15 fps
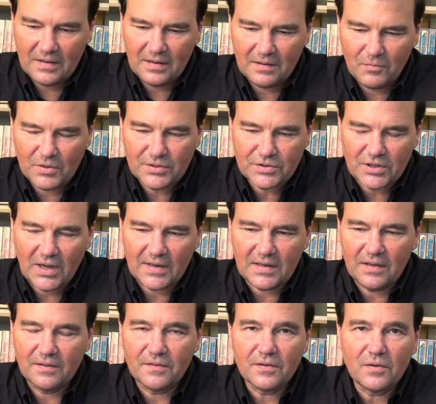uh, with
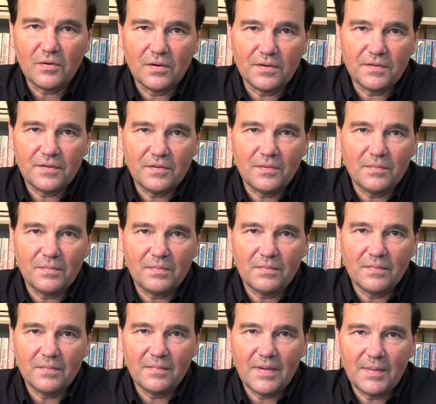shotguns, of course, you
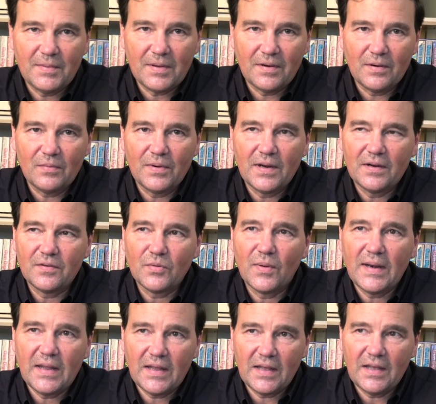maybe are aware
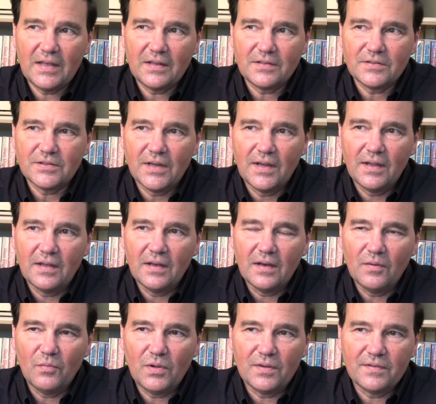20 gauge
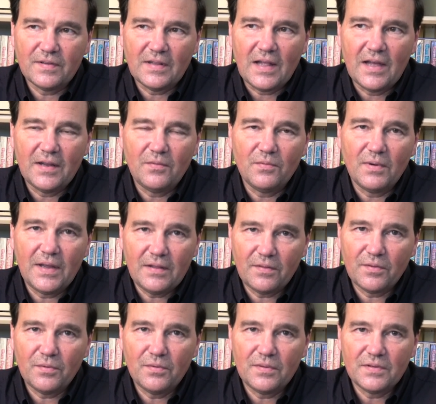will slide right
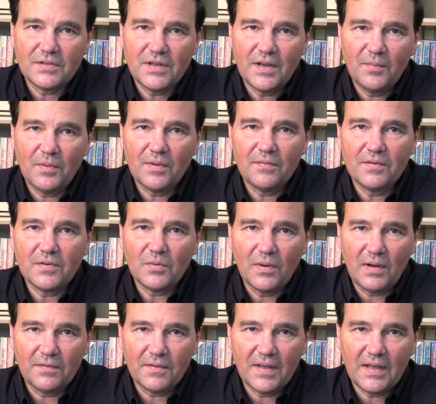through the chamber of a
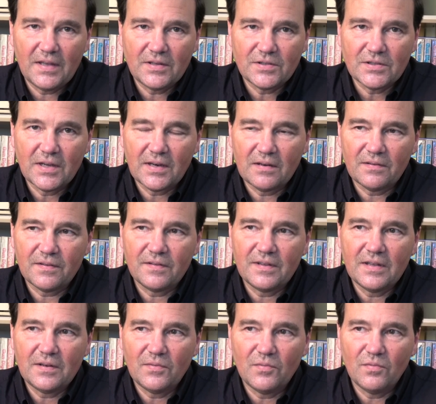12 gauge and it'll
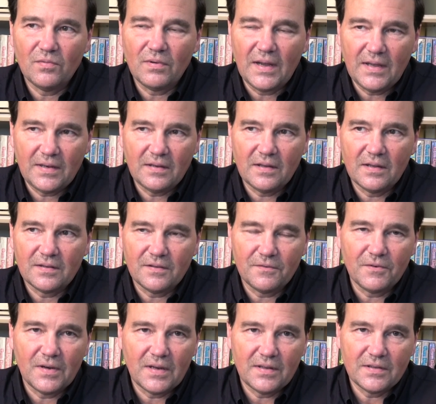sit right at the
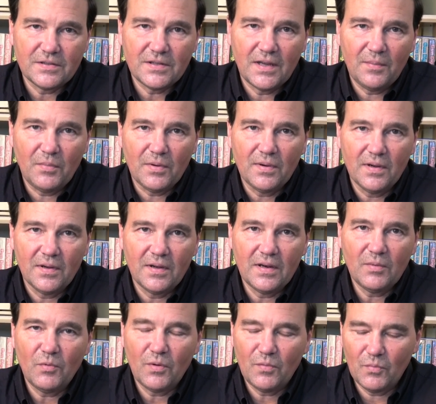front of the chamber and
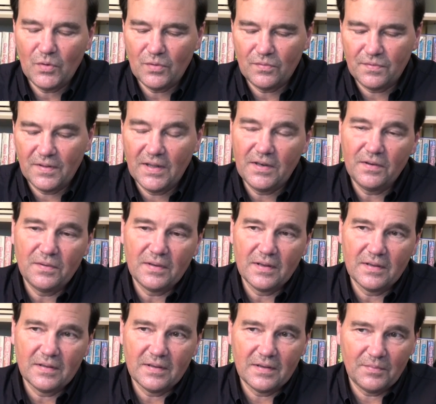it won't move. Then you,
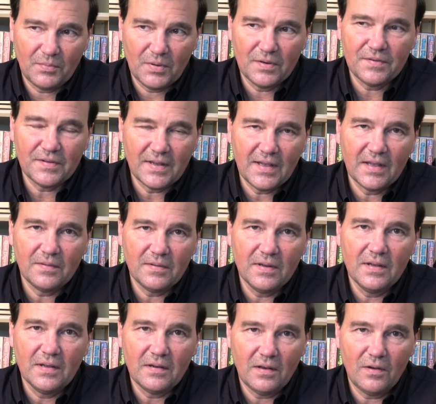a person can
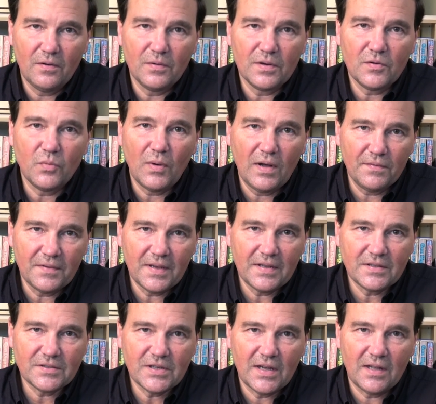load a 12
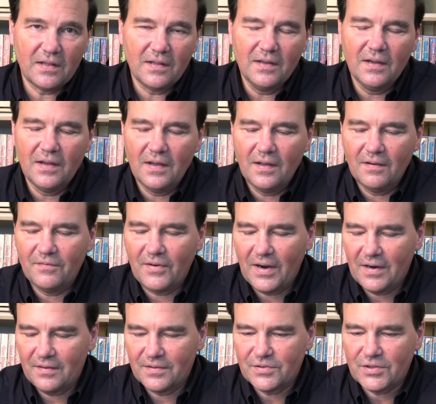gauge shell,
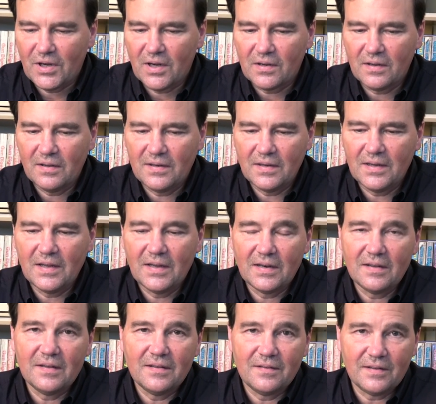fire the shotgun, and
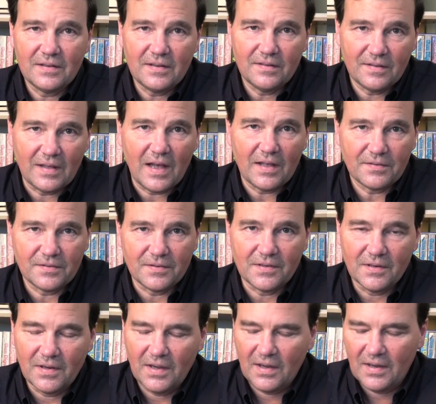it's a
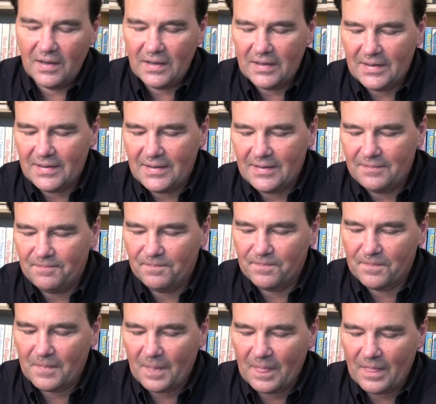disaster. Um,
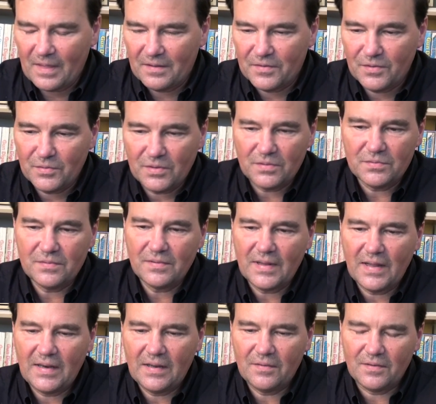so don't do
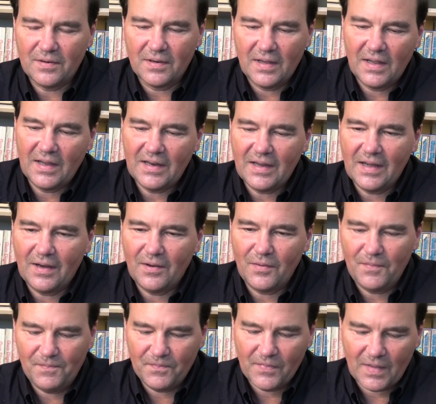that either.
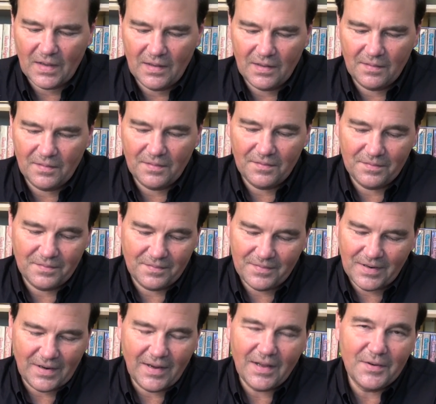Anyhow, uh, a
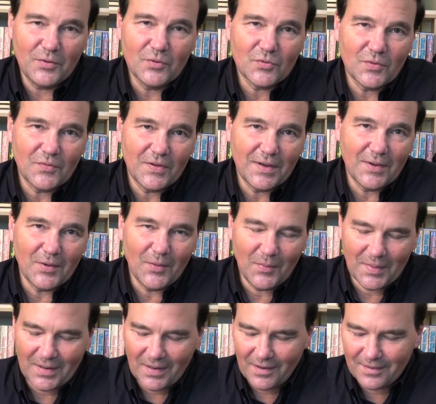very unusual video,
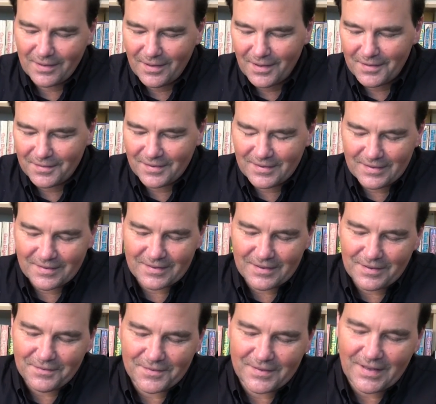but I thought since
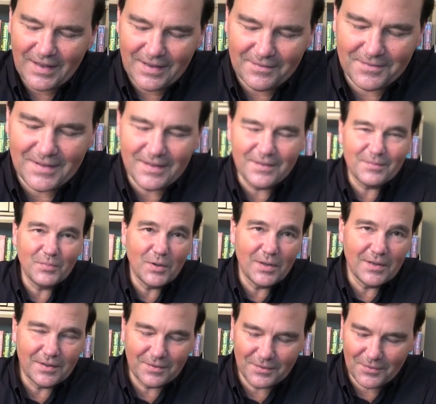I've saved these
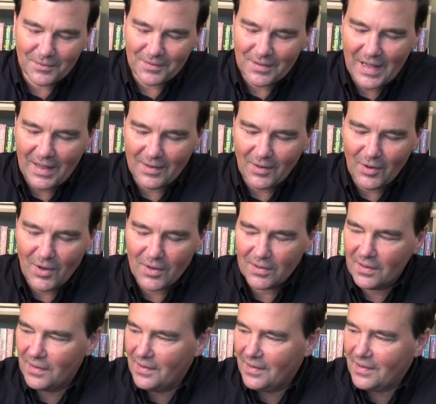bullets for that
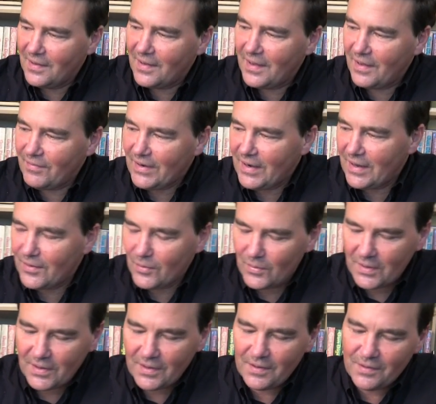long, I have another
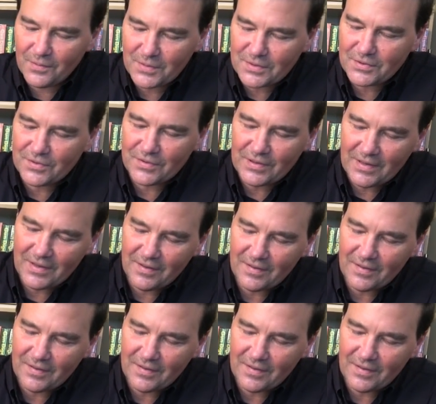one here, which is an